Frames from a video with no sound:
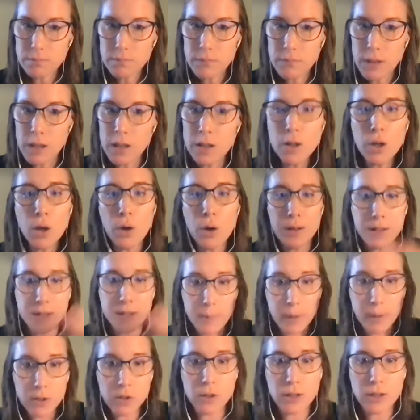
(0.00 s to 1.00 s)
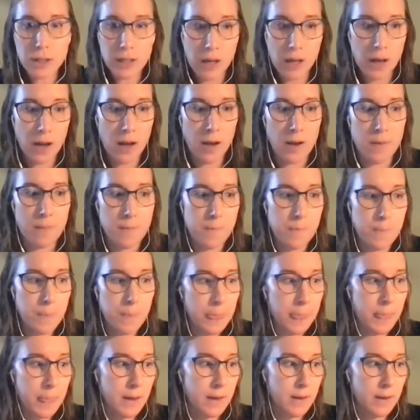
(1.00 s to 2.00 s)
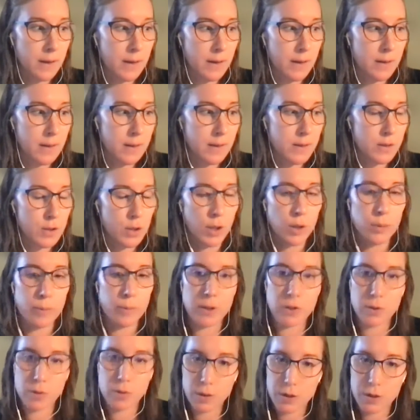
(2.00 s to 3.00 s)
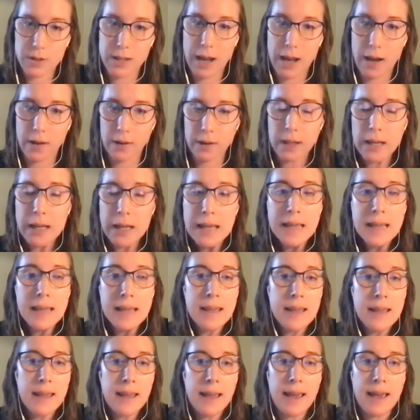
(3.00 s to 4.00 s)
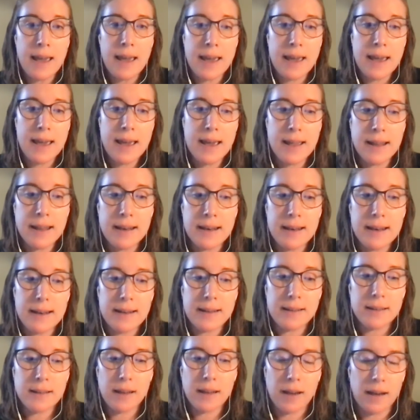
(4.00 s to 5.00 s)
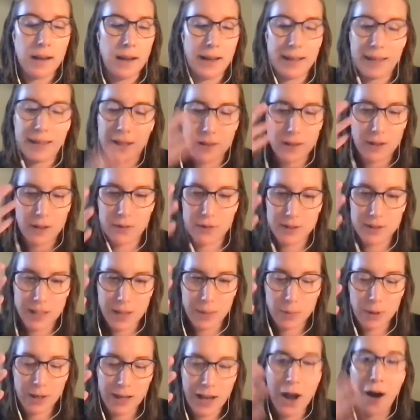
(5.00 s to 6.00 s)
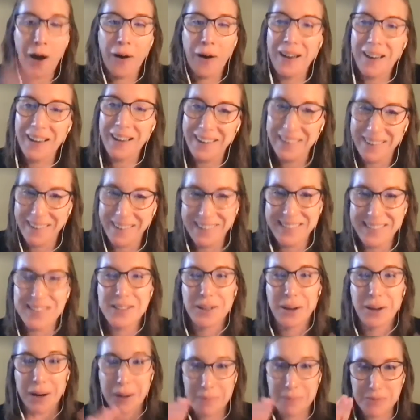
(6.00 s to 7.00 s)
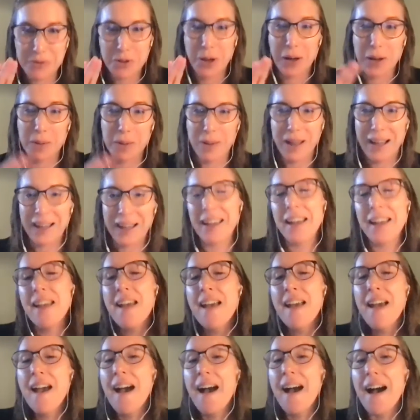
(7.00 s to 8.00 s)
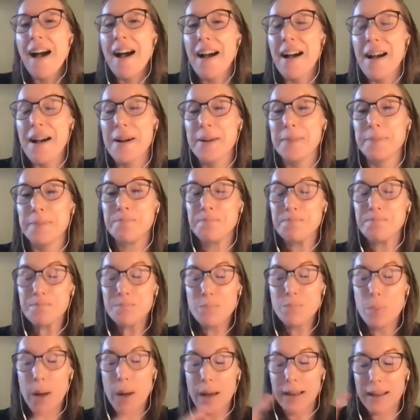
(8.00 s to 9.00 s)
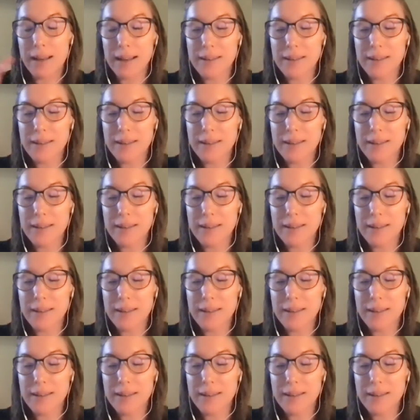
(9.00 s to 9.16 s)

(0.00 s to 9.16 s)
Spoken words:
Especially the gentleman at Georgetown, and I can't think of his name right now. Sorry, drawing a blank. But